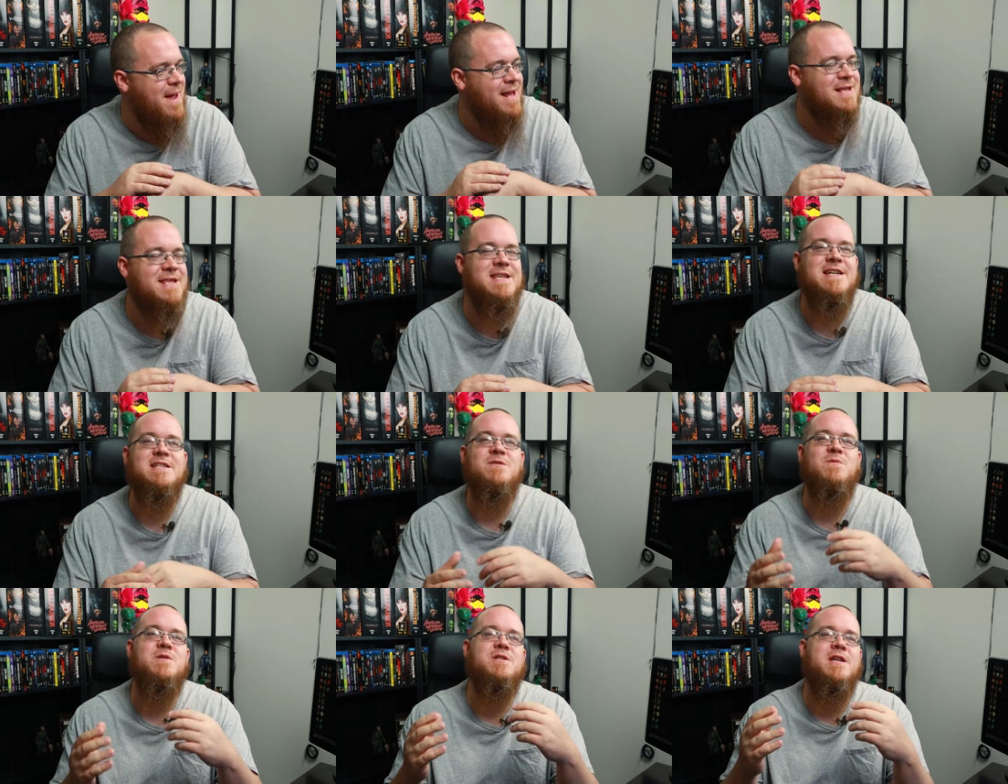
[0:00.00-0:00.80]
man,
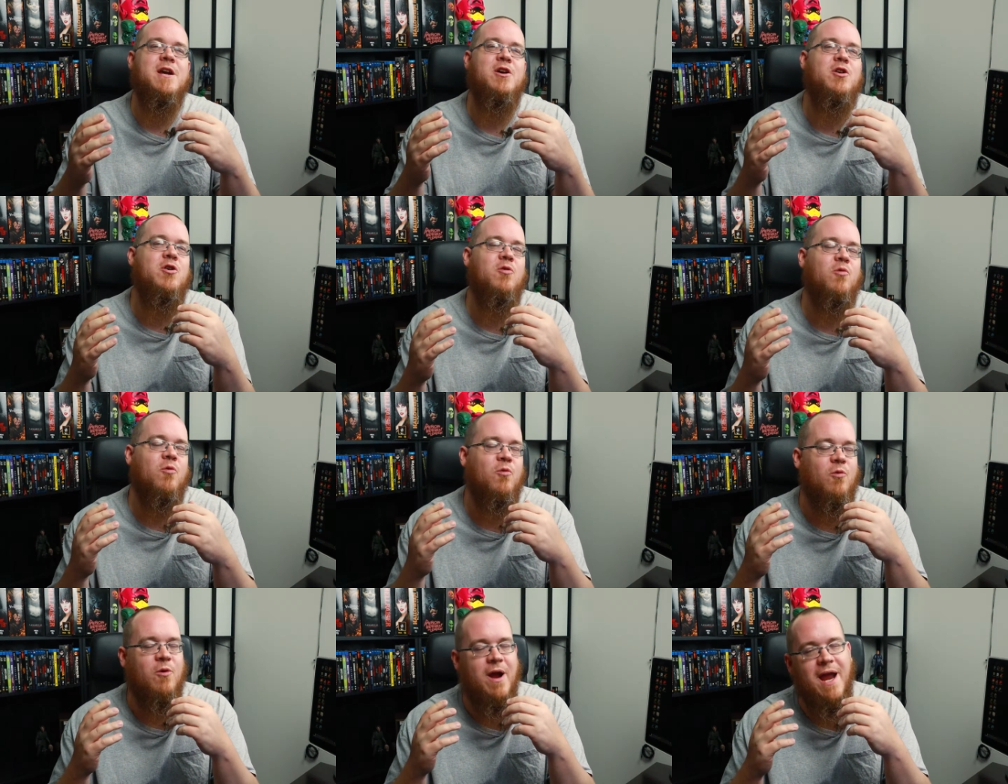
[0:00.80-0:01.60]
this was a
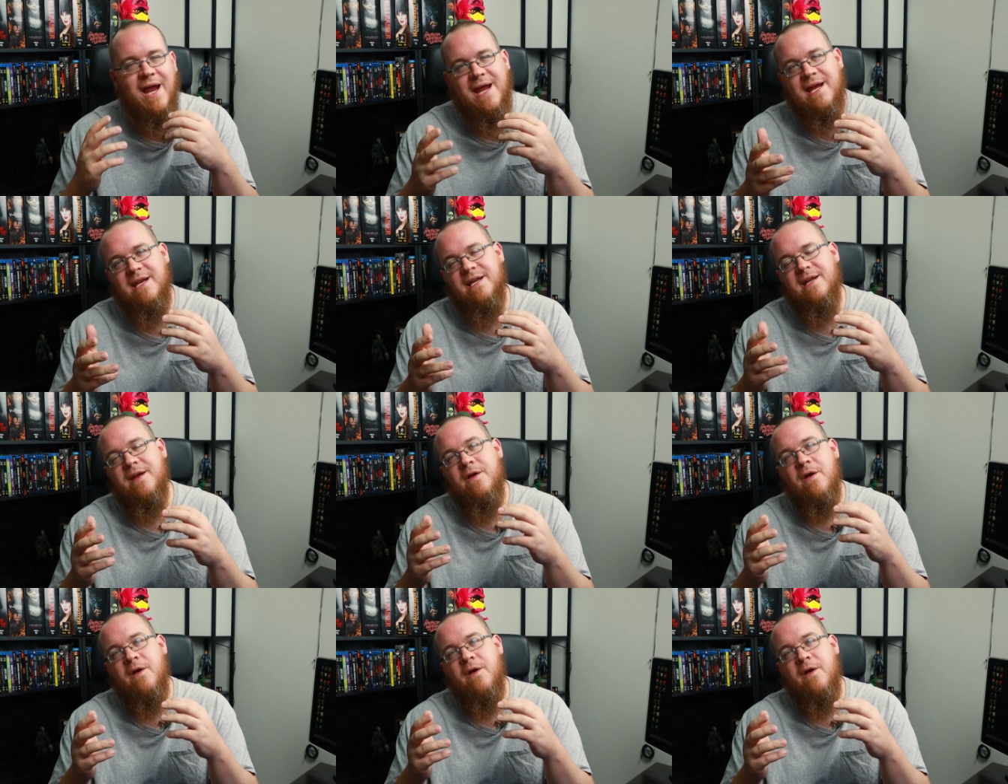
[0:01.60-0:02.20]
great,